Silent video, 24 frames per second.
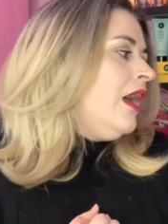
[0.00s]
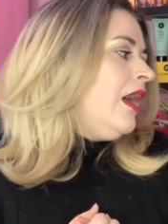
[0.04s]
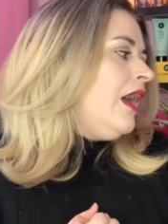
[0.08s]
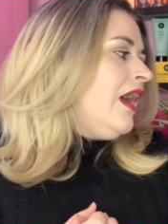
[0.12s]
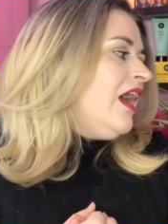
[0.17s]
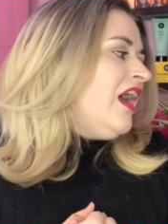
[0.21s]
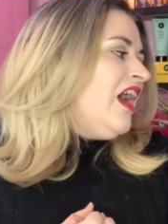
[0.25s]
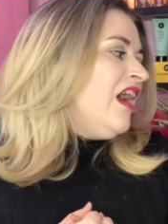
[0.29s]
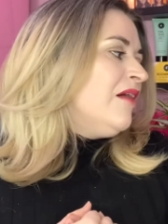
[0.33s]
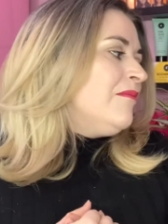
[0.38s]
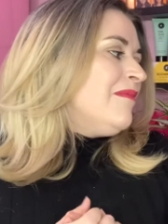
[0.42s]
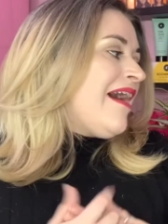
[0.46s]

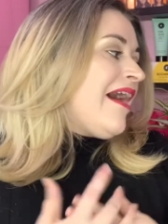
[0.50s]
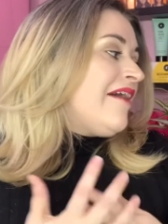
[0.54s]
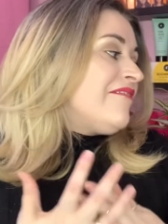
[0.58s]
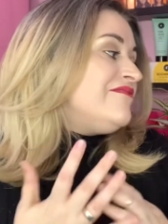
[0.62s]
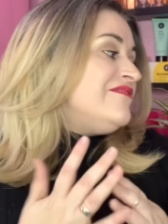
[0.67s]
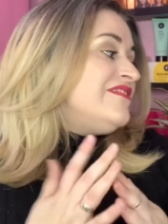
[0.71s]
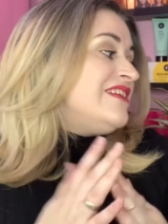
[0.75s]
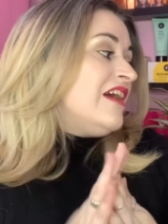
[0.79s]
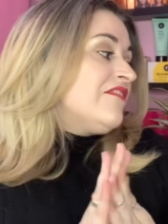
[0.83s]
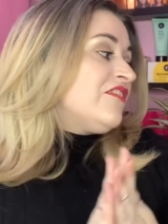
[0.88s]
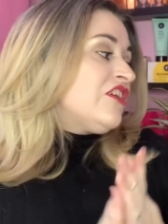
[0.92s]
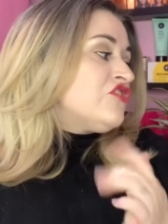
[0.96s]
um, I've
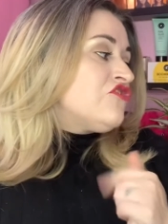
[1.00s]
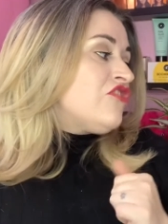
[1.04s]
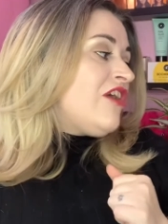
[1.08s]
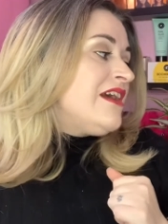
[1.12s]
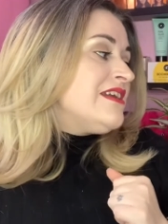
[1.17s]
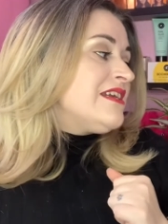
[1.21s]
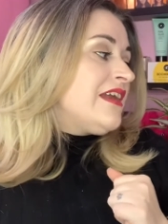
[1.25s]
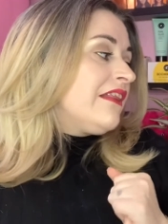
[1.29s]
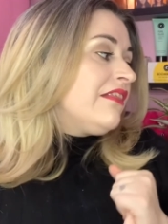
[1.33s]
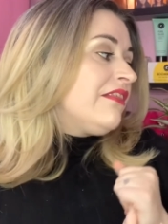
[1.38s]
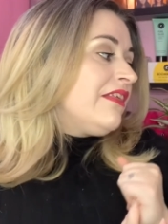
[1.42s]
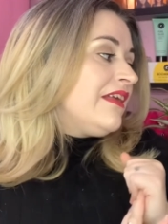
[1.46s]
never
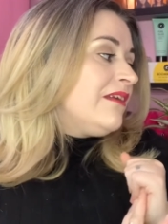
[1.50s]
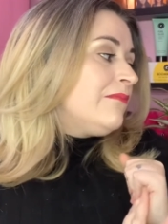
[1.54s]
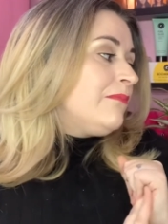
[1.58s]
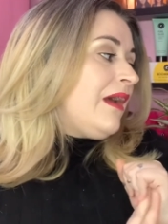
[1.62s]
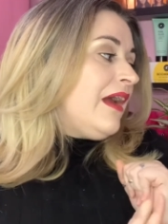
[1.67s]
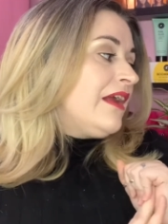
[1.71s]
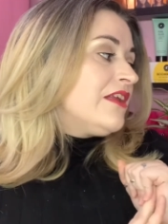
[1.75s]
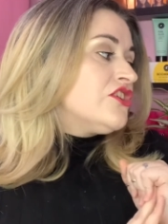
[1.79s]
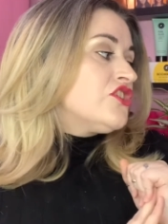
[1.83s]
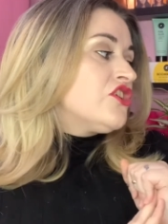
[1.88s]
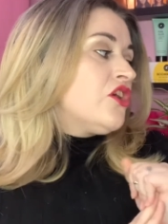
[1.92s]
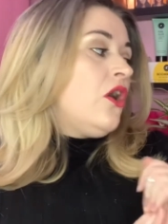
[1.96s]
tried anything
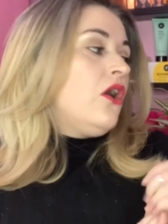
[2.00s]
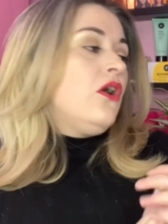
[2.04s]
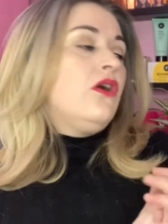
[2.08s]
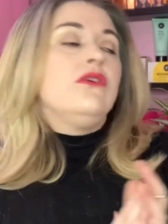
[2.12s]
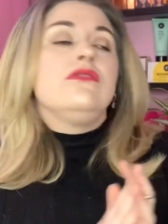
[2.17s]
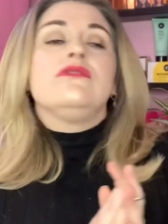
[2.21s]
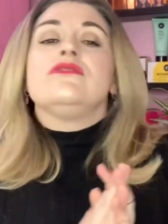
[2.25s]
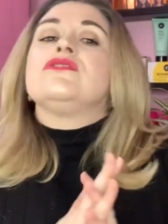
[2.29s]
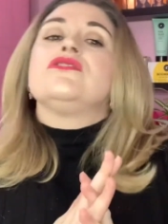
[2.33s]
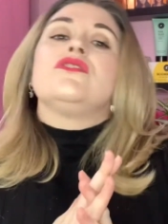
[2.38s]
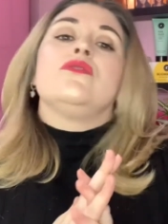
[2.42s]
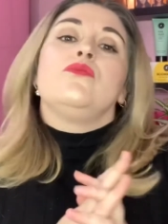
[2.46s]
by
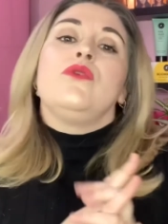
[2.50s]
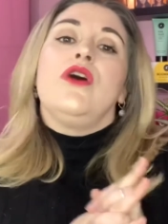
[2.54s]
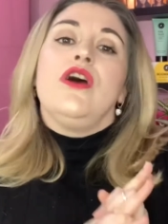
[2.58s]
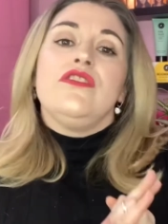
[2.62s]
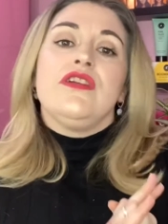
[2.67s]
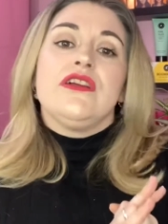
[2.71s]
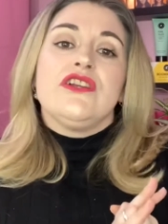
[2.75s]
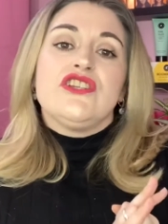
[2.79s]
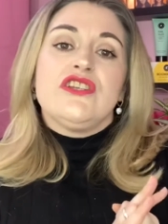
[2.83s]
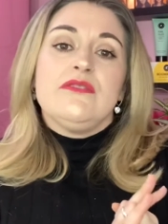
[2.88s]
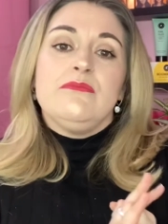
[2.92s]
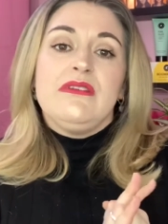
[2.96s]
Charles
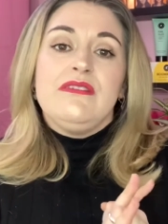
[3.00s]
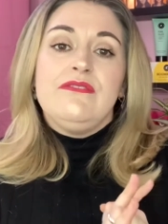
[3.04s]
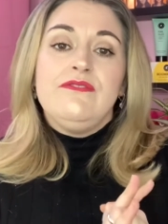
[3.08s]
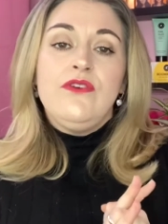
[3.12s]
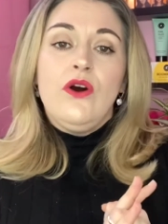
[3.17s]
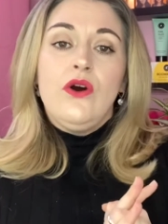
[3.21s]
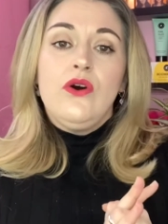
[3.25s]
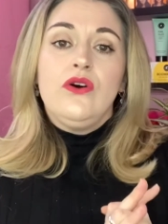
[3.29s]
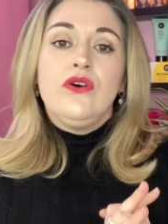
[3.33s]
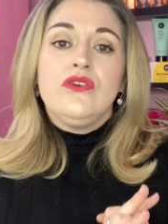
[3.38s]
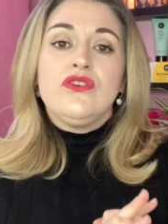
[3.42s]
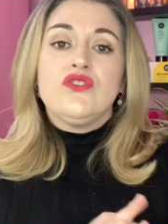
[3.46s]
Worthington
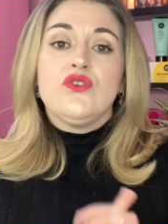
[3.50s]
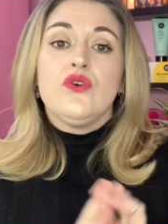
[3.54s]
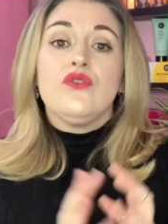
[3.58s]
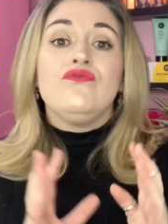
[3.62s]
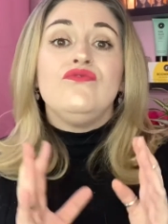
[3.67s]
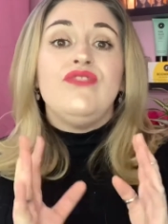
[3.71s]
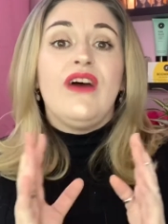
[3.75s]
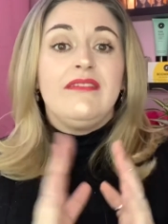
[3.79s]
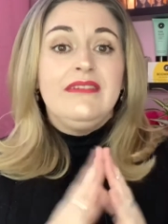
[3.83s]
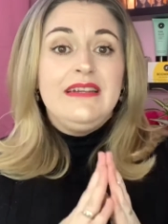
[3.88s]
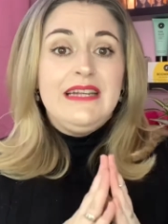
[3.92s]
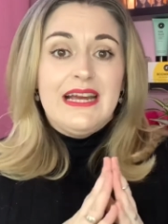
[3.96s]
before so I'm
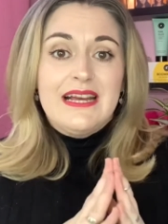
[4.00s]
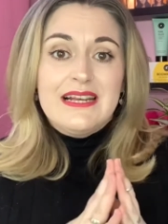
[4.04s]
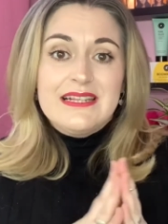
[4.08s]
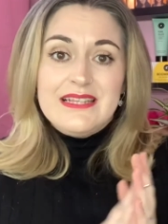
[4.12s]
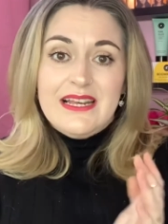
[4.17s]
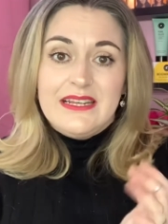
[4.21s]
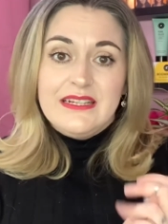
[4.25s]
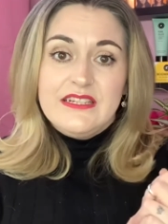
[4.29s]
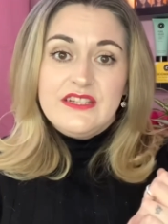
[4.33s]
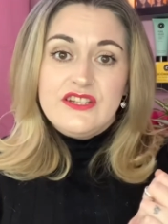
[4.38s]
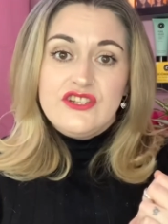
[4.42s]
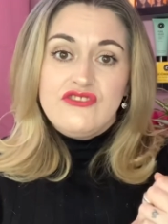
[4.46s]
very
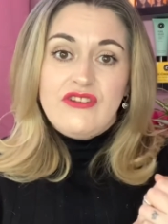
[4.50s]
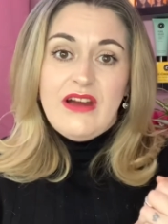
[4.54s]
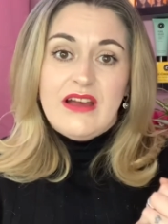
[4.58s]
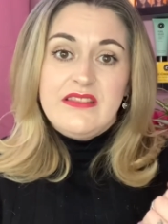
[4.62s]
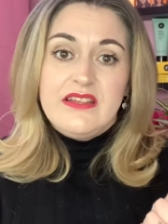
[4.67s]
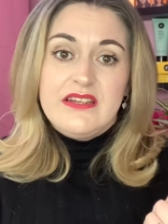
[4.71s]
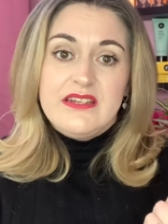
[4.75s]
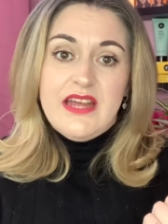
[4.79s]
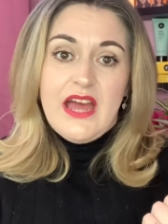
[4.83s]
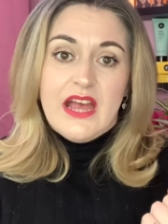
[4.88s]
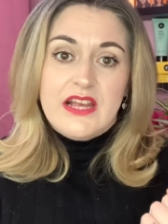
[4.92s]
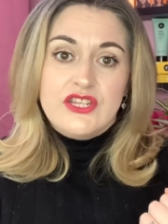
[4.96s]
excited to try the
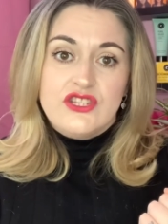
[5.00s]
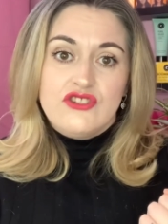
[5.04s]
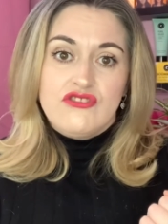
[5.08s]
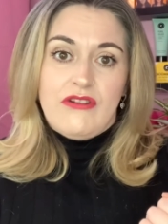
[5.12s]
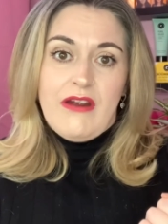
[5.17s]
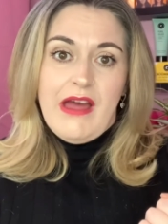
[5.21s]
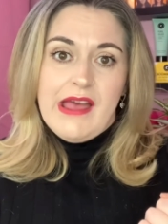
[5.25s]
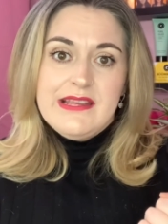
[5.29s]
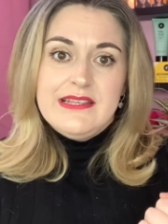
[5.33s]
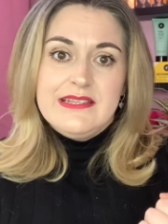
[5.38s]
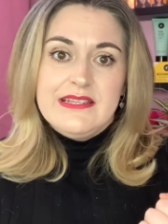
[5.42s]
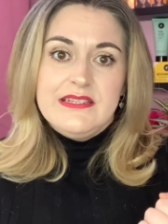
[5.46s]

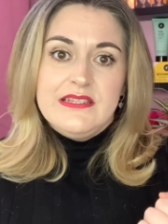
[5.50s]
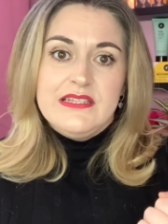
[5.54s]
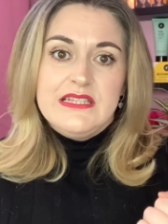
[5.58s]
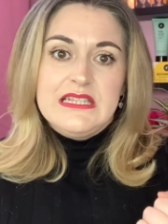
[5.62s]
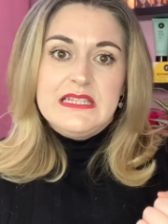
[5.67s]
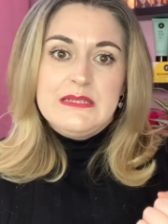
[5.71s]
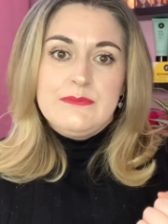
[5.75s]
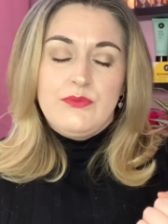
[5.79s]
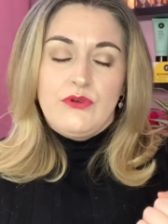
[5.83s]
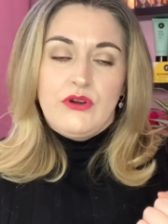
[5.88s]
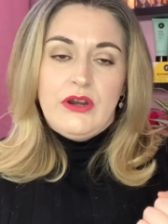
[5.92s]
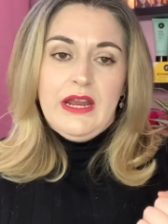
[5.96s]
texturizing
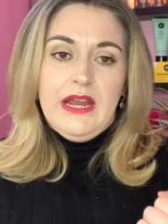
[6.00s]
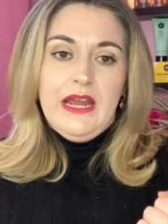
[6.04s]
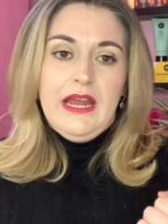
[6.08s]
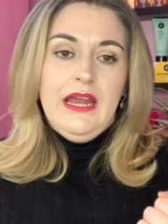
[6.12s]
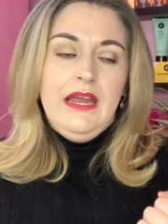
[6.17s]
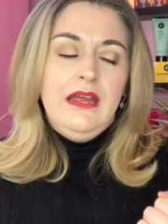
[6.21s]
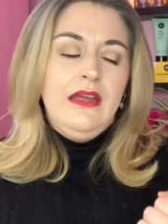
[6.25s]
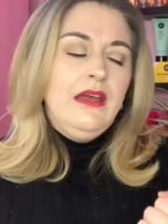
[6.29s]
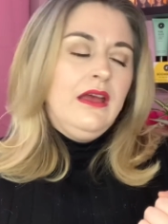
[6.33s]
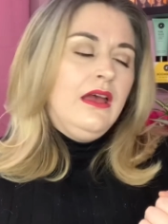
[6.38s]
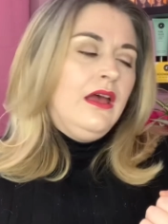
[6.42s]
spray